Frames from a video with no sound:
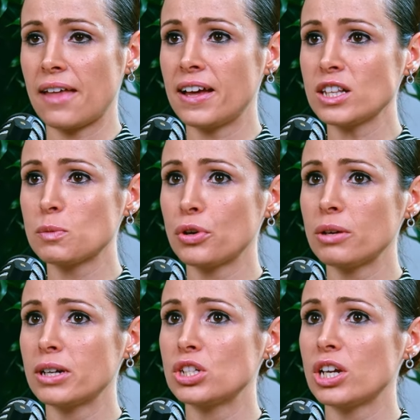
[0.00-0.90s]
and that's
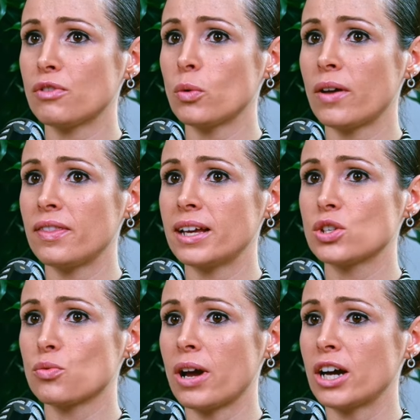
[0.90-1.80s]
pretty much everyone
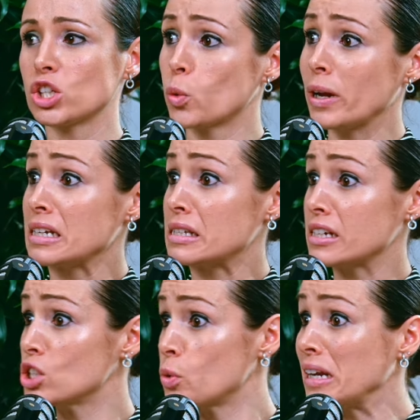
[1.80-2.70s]
that's around
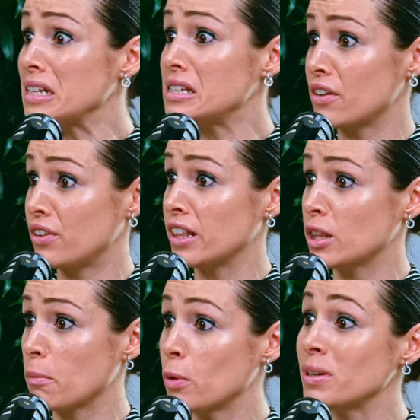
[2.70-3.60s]
26, 27 at
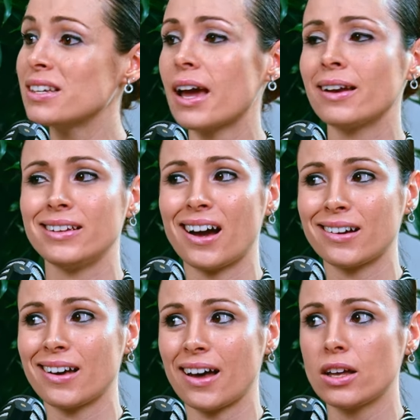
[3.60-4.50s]
the moment and younger.